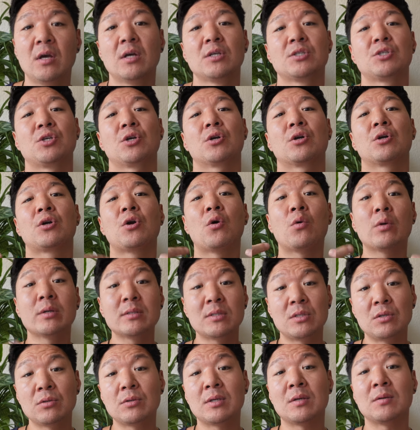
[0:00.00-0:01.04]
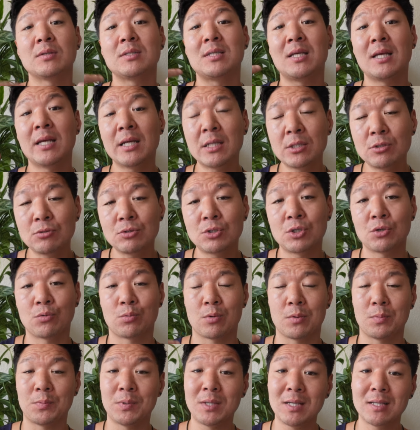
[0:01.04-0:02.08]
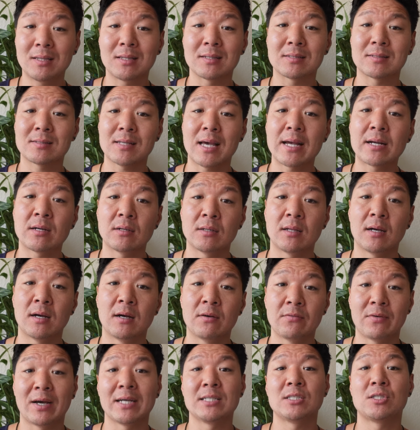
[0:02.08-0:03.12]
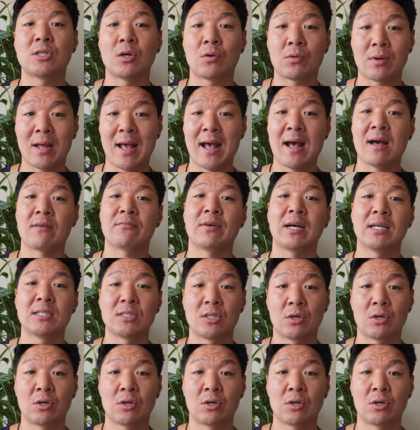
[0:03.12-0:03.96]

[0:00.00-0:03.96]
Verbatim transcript: So you're going to continue to repeat the cycle of I don't have, I